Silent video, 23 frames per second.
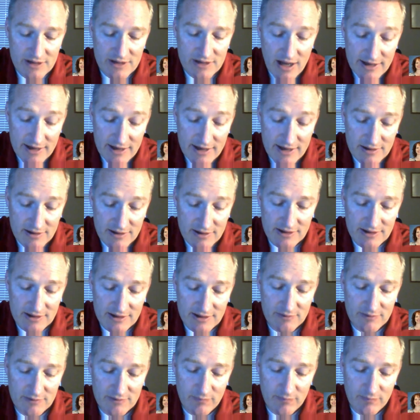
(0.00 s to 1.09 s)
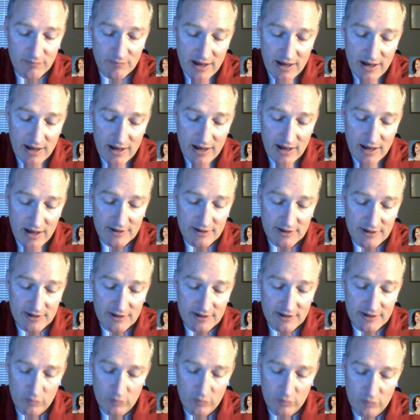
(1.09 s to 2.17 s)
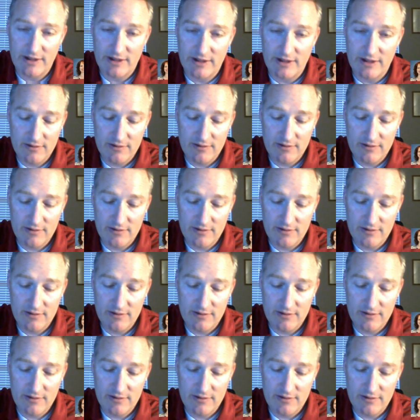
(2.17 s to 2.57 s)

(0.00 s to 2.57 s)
I did is because the A says only.